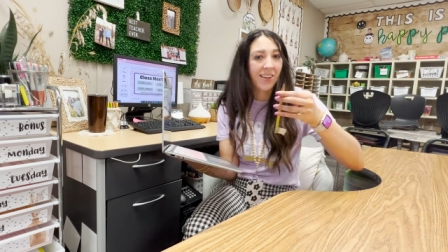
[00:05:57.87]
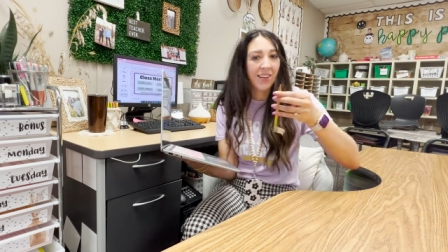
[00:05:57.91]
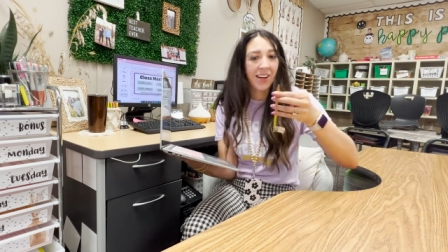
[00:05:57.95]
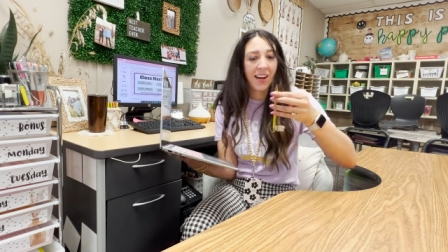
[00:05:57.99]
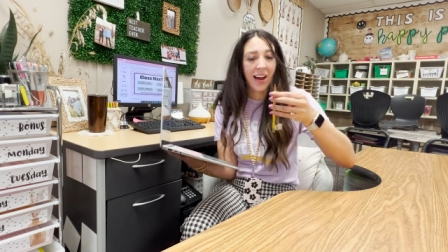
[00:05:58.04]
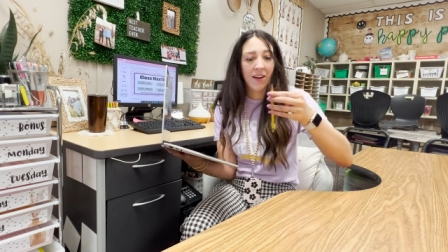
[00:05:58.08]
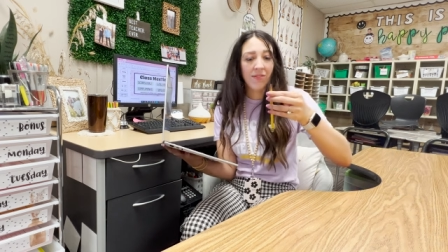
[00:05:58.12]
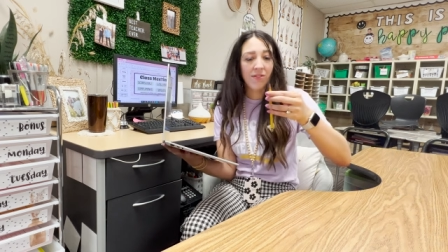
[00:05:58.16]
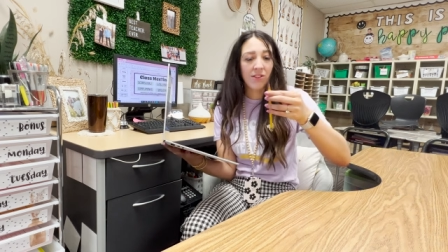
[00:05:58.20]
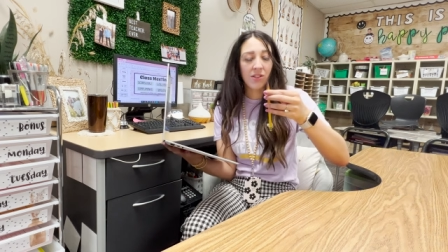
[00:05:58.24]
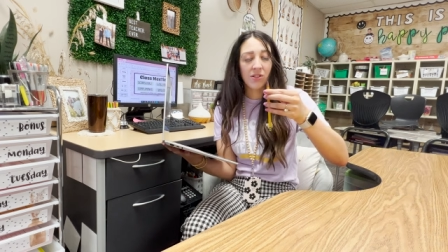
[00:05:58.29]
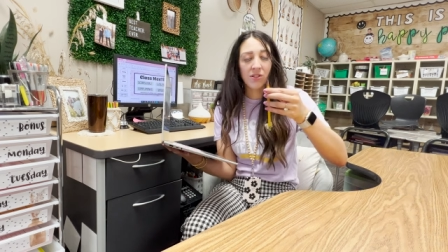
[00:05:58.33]
they'd
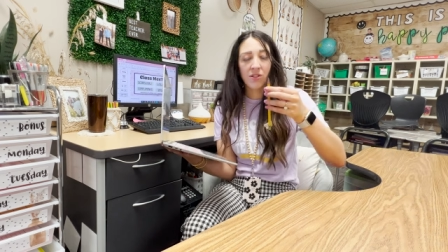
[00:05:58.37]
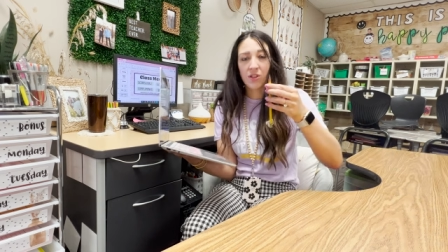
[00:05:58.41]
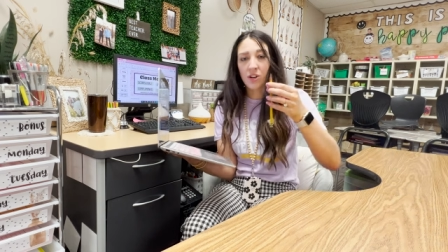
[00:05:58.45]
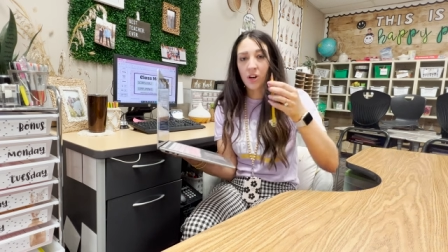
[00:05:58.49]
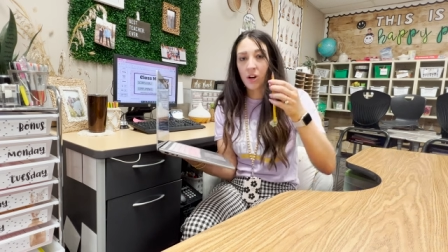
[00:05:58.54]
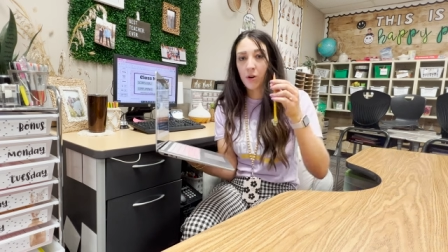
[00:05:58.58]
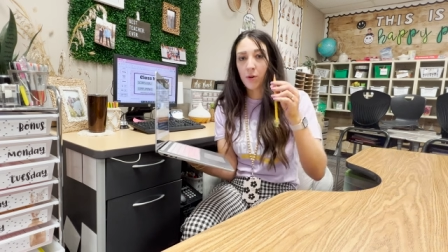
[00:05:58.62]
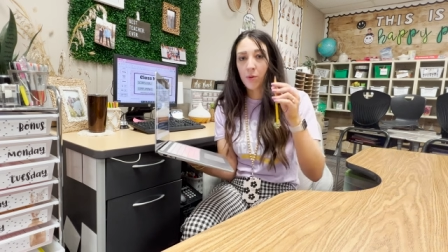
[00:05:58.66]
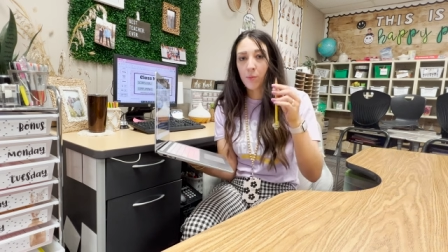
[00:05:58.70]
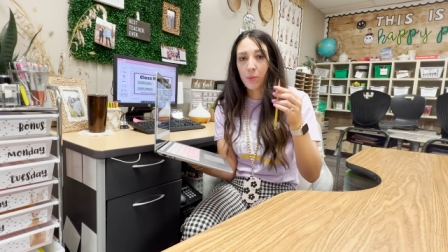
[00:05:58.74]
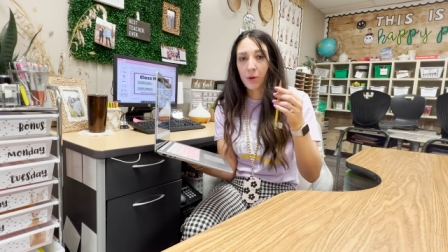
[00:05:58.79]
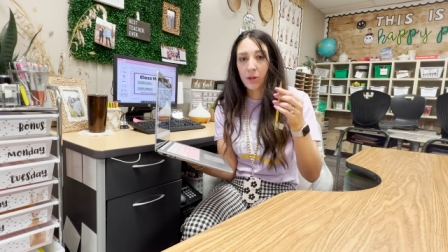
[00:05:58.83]
have to use their
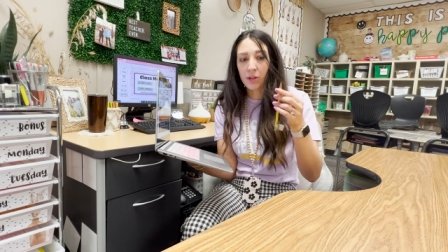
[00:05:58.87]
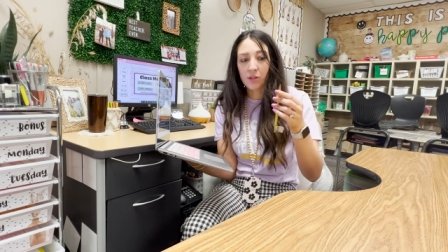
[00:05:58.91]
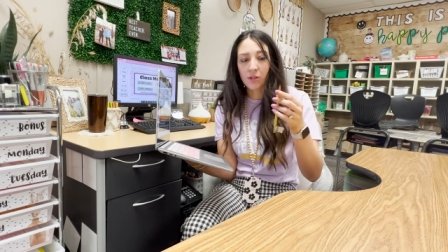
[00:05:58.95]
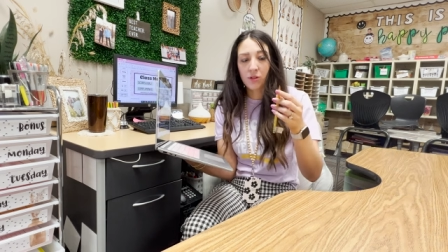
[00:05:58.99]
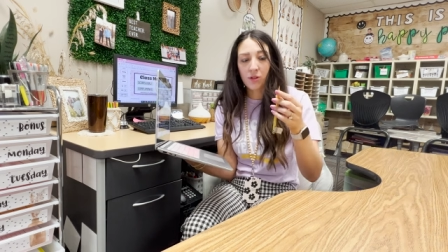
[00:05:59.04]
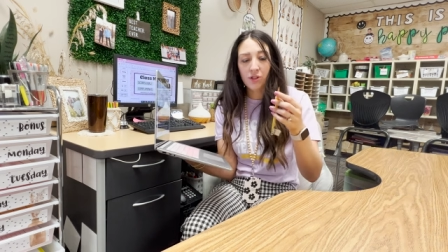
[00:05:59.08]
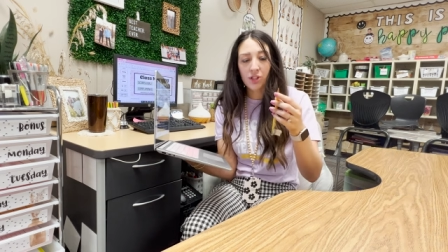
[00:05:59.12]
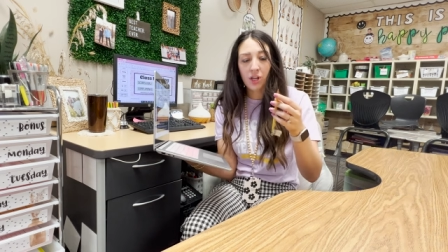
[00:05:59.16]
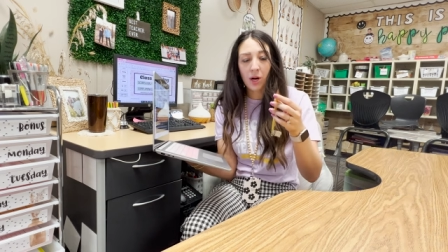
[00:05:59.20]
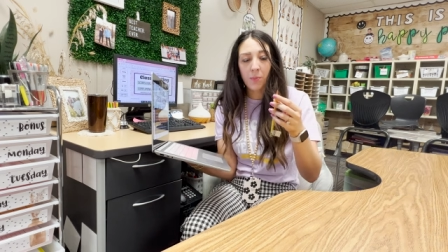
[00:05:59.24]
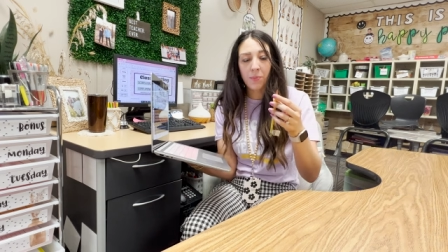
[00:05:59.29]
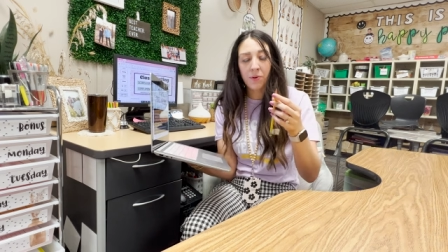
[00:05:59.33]
own
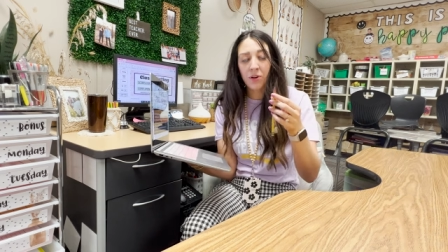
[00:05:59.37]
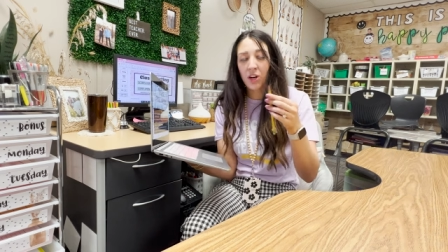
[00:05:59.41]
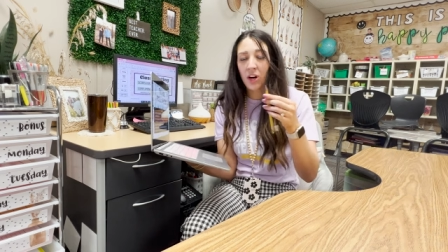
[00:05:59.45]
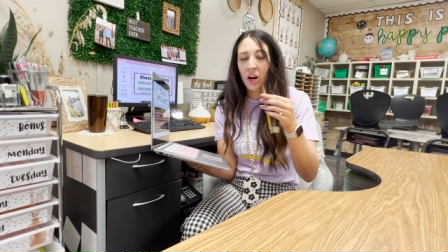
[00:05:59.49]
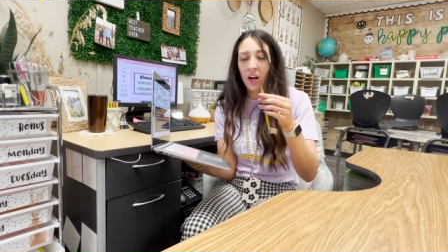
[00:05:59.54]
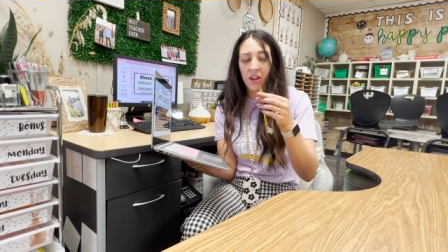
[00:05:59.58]
personal sharpener.